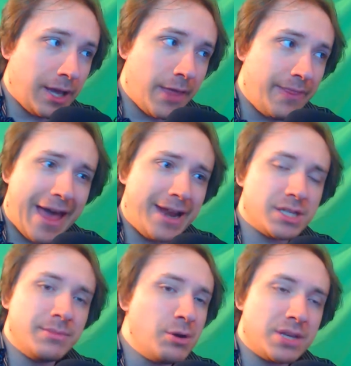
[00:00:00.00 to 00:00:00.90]
and that is
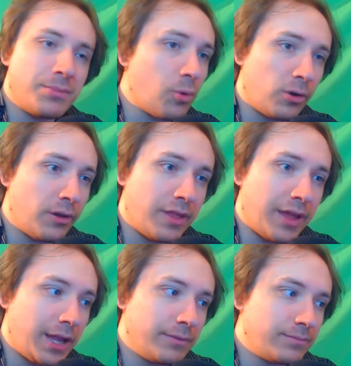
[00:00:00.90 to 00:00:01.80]
the most important
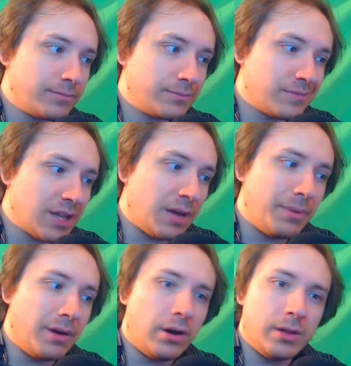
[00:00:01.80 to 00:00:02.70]
thing
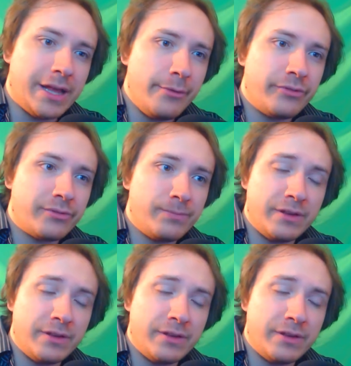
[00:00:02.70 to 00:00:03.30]
above all else?